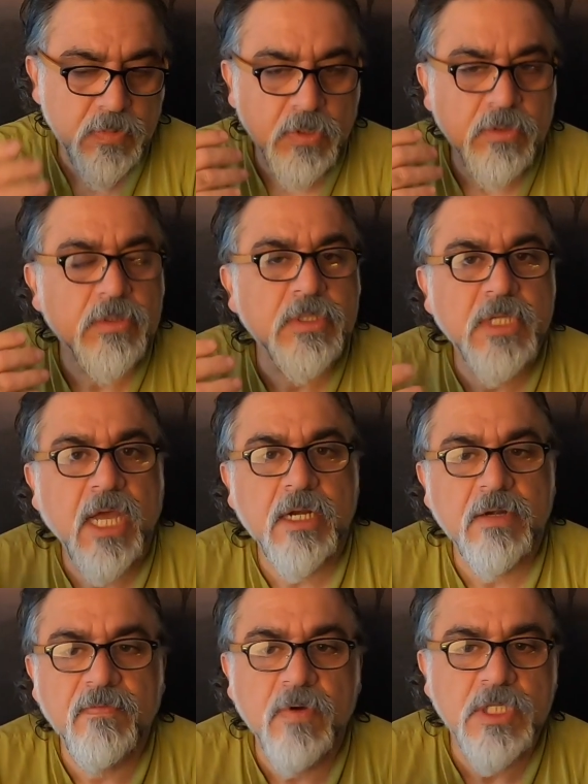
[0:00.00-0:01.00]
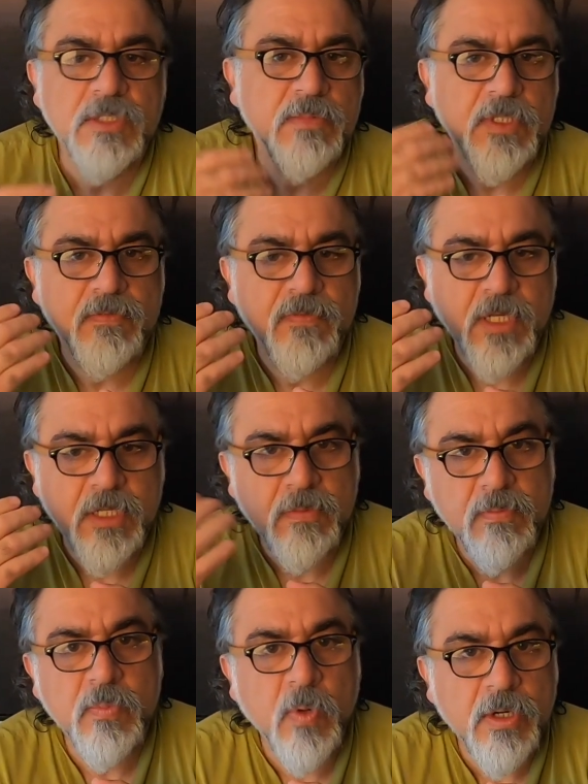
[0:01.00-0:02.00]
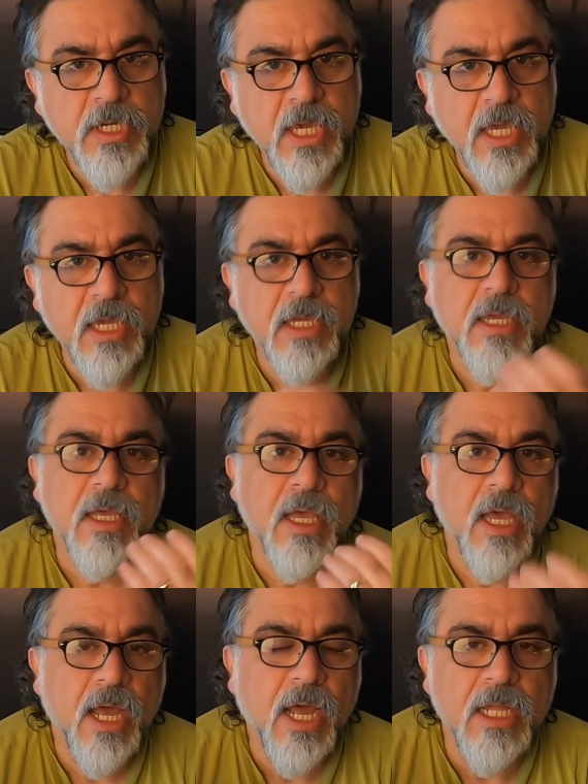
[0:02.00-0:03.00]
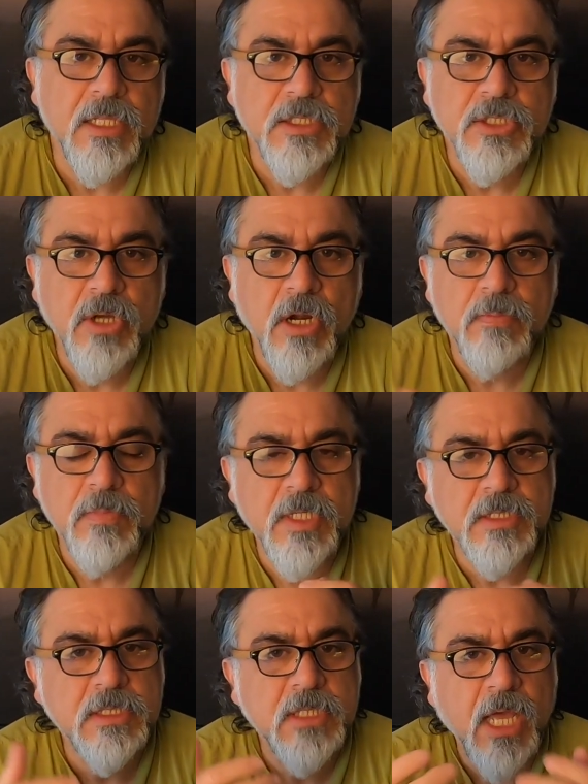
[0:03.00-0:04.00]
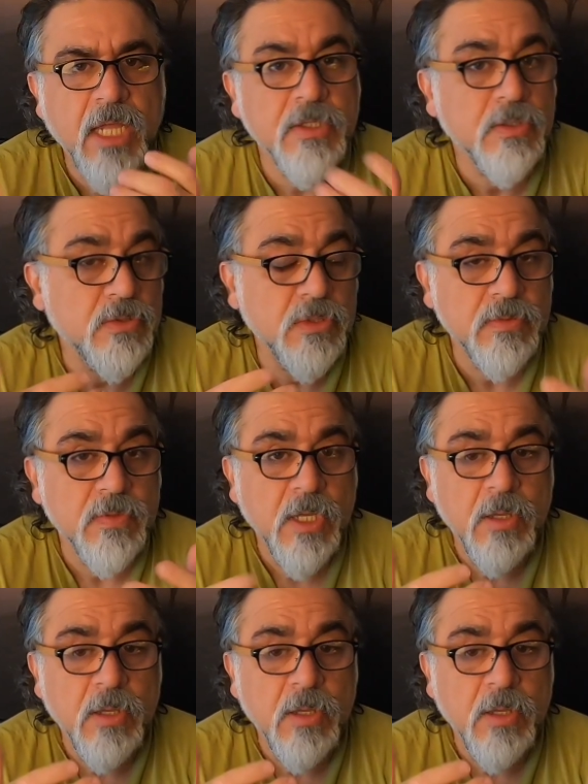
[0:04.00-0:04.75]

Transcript: you could sacrifice between bokeh and the sharpness, and you could